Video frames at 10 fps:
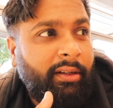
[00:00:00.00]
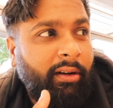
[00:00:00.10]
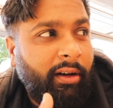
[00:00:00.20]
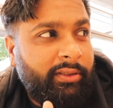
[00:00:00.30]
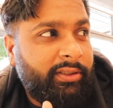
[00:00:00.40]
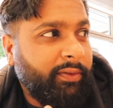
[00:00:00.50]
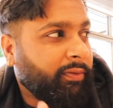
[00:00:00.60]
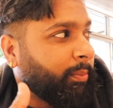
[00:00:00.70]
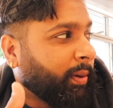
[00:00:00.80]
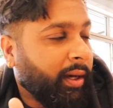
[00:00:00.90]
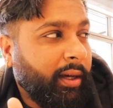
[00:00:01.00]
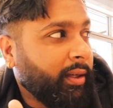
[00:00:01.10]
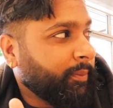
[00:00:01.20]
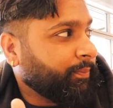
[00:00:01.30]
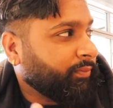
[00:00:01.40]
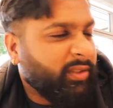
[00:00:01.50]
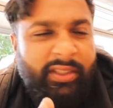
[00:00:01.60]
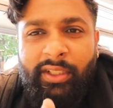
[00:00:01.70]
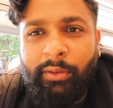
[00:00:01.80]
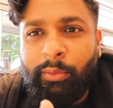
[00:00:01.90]
ask them for butter to
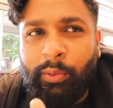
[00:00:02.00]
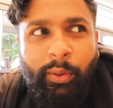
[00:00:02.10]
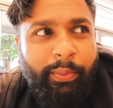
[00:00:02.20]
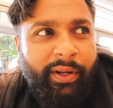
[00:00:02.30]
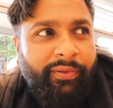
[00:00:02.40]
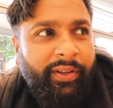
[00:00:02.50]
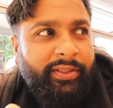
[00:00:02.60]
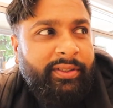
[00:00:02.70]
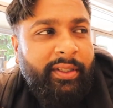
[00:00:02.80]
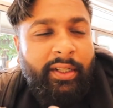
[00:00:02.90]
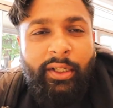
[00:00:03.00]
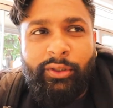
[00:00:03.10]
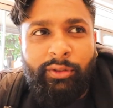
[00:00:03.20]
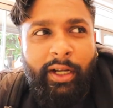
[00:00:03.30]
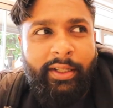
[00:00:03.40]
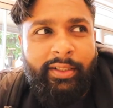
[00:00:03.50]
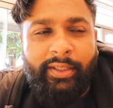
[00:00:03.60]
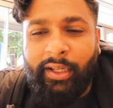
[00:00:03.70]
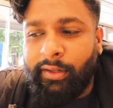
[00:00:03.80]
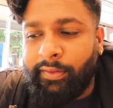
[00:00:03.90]
say that we bought breakfast, try to
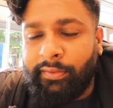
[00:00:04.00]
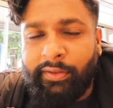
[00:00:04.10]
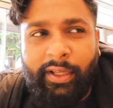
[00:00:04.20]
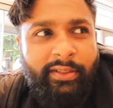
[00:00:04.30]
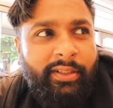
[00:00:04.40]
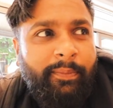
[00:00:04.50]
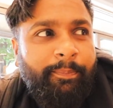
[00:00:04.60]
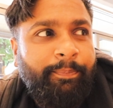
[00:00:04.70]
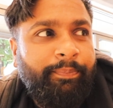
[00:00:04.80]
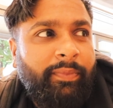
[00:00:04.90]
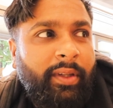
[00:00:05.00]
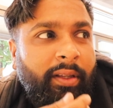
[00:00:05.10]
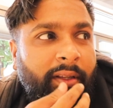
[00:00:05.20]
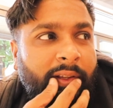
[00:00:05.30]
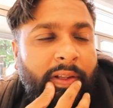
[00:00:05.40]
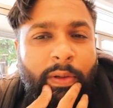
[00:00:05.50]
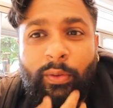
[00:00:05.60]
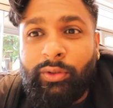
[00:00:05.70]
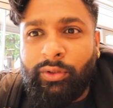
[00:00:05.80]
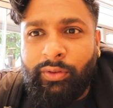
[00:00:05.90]
get some
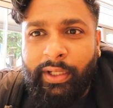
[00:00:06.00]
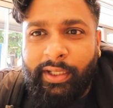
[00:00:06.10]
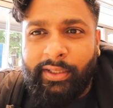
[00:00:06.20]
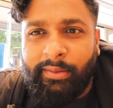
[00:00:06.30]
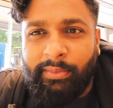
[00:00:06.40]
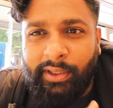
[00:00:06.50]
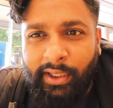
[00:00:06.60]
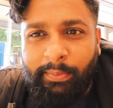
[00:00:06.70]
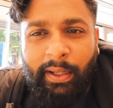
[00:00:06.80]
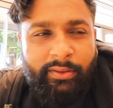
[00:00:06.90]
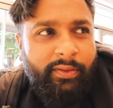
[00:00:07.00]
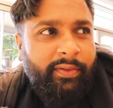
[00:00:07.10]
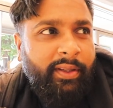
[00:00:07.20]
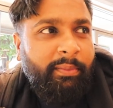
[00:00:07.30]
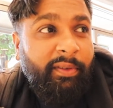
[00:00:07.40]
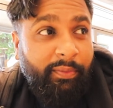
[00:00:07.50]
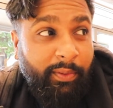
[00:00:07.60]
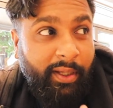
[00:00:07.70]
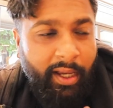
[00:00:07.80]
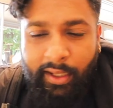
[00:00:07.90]
tea bags off them if
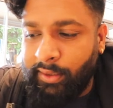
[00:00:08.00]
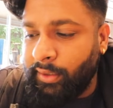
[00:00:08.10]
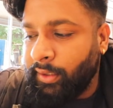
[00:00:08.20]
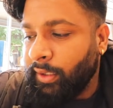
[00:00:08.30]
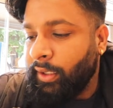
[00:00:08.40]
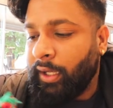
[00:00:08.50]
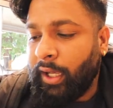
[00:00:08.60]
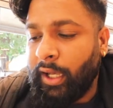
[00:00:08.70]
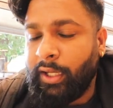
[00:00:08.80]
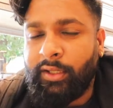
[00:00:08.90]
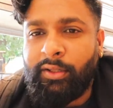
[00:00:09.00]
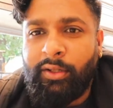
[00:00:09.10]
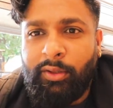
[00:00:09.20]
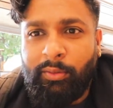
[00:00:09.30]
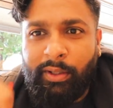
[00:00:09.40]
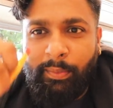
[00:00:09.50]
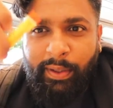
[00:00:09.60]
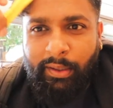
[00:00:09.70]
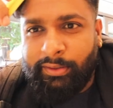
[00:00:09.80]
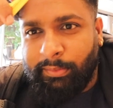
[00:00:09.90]
we can, and we're gonna
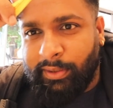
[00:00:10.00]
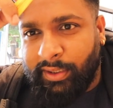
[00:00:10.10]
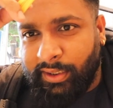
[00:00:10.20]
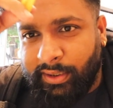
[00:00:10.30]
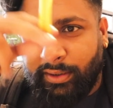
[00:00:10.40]
pick up some of these,